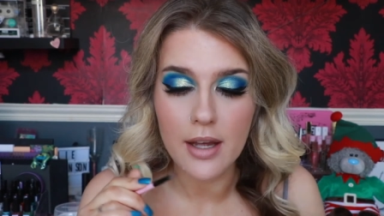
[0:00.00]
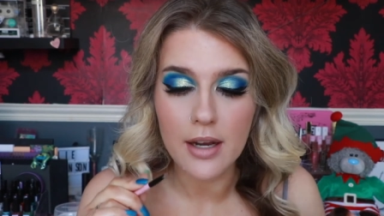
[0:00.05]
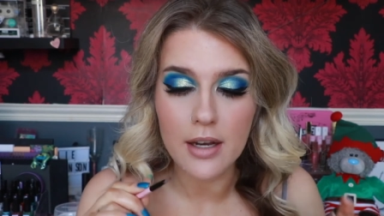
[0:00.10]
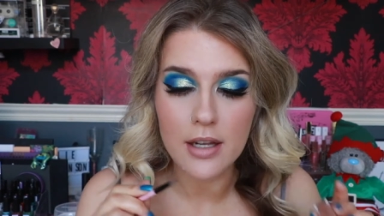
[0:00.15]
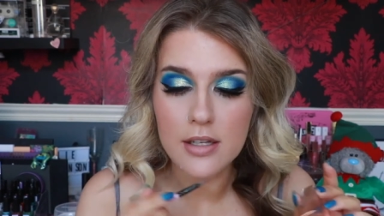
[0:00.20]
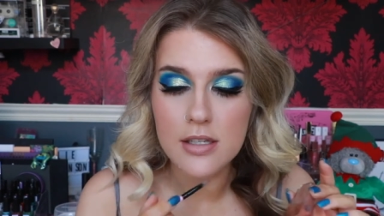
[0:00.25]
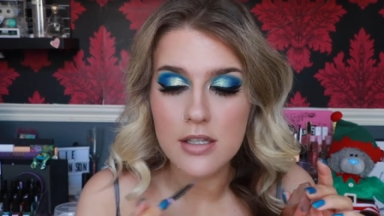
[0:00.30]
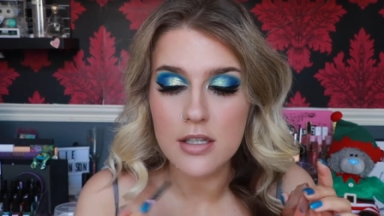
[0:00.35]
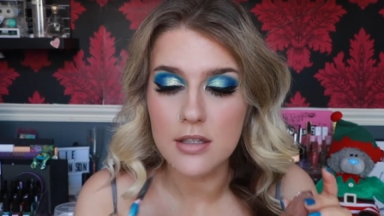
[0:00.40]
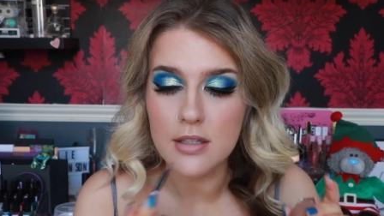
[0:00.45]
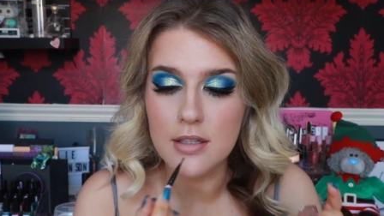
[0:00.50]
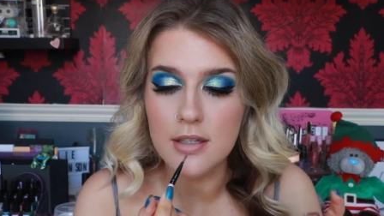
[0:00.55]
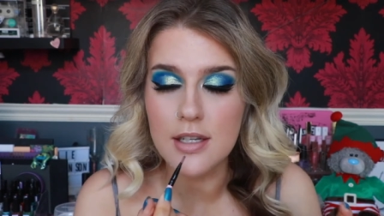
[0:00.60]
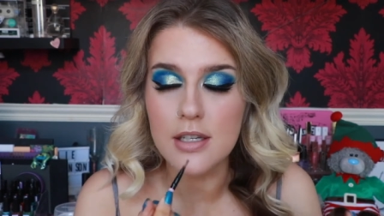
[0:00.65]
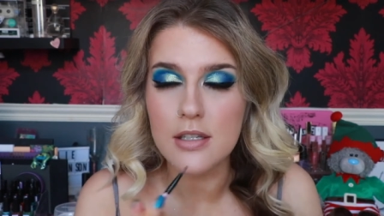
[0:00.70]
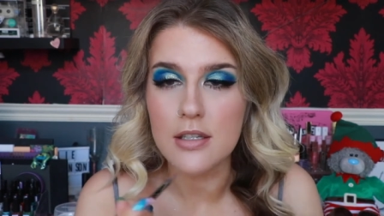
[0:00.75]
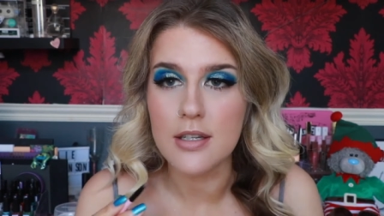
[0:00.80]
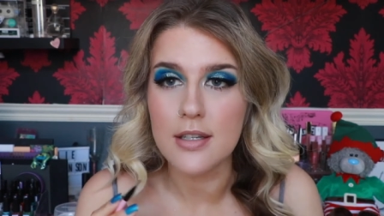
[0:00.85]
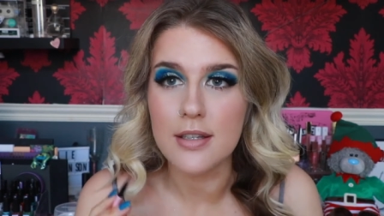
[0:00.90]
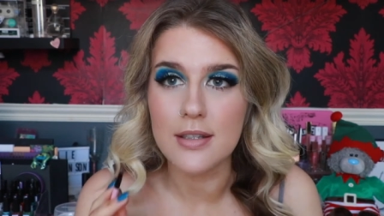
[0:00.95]
And I just
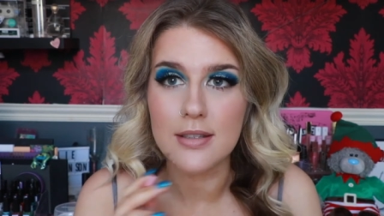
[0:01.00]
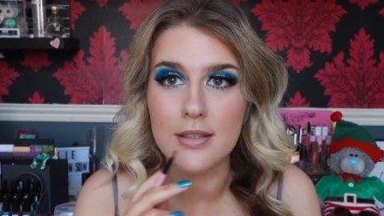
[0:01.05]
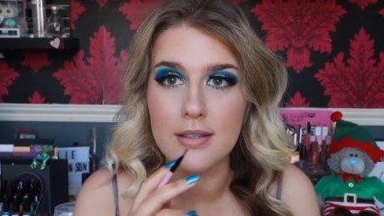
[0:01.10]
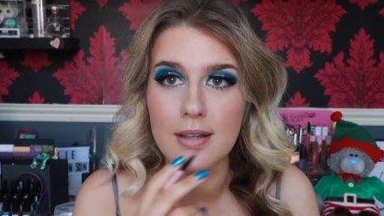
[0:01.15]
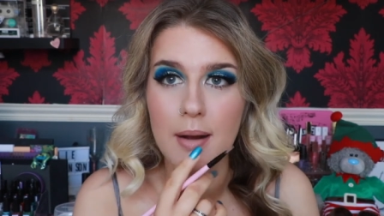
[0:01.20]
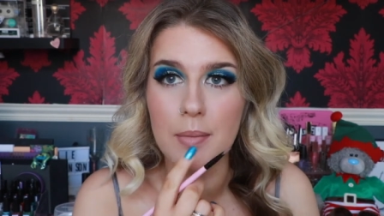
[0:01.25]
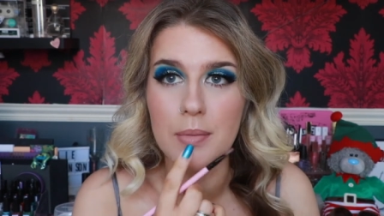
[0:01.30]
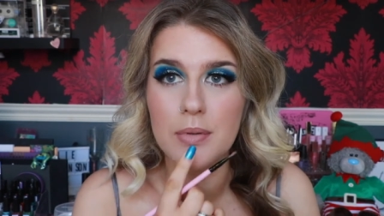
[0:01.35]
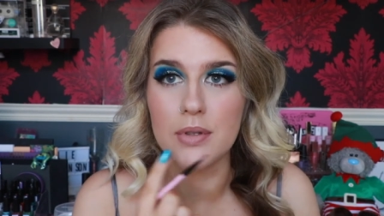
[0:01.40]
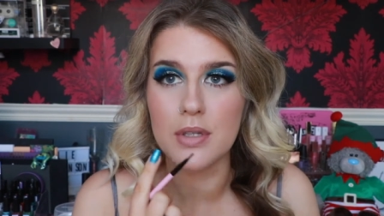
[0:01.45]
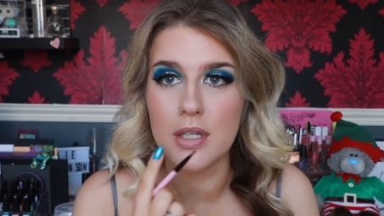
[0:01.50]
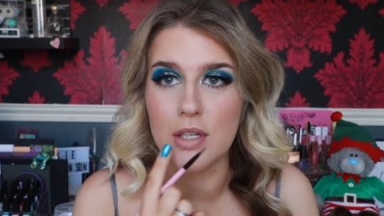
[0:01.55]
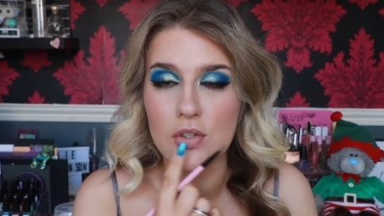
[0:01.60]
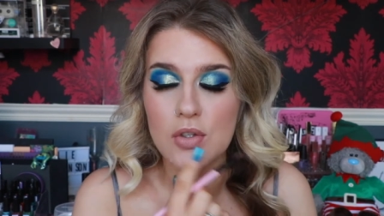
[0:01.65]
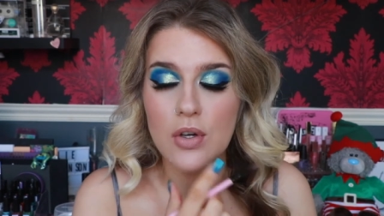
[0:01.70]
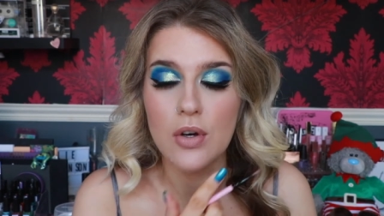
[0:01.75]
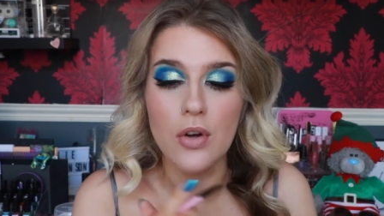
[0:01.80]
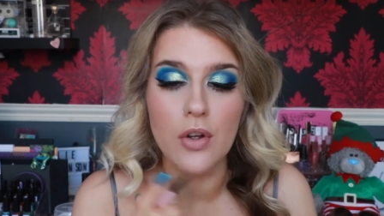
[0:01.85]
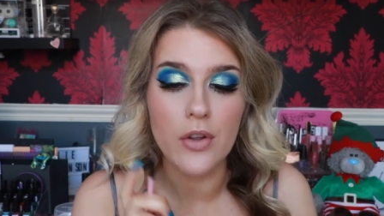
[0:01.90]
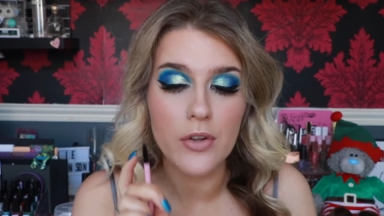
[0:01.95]
literally dabbled
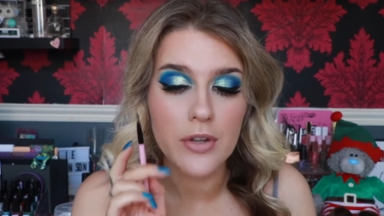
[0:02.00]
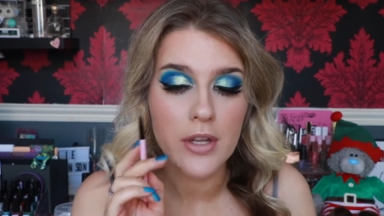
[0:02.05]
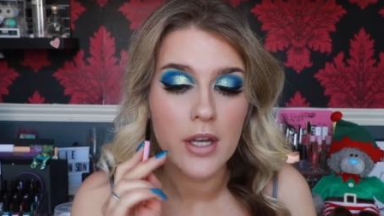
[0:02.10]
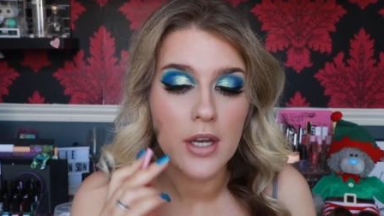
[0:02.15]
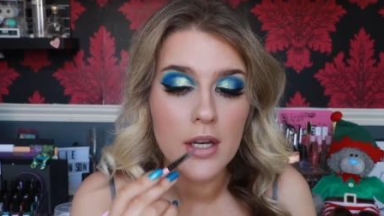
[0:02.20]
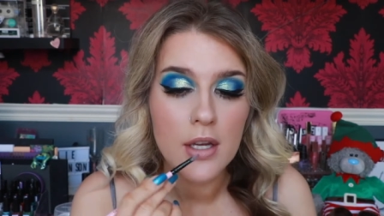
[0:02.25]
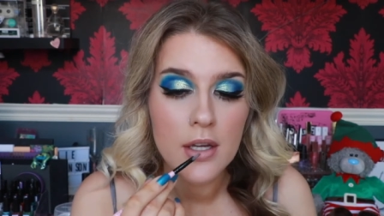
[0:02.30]
this on,